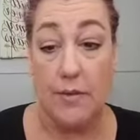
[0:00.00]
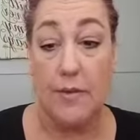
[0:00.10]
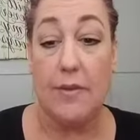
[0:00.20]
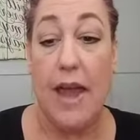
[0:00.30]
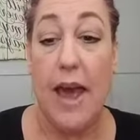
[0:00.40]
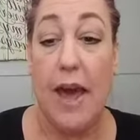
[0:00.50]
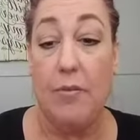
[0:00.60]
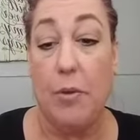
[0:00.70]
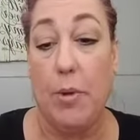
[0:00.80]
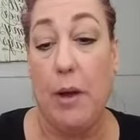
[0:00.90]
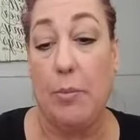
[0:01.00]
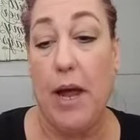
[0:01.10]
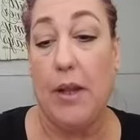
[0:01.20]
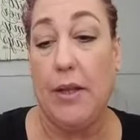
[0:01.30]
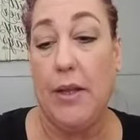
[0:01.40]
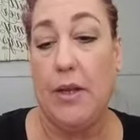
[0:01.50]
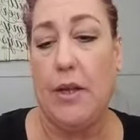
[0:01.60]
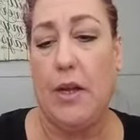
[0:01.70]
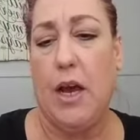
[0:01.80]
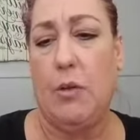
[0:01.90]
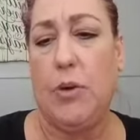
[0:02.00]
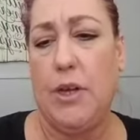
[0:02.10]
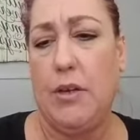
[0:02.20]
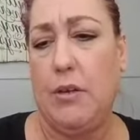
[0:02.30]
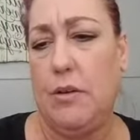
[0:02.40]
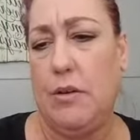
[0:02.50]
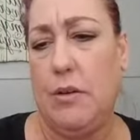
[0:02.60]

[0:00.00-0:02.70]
since I have the brow palette, I wouldn't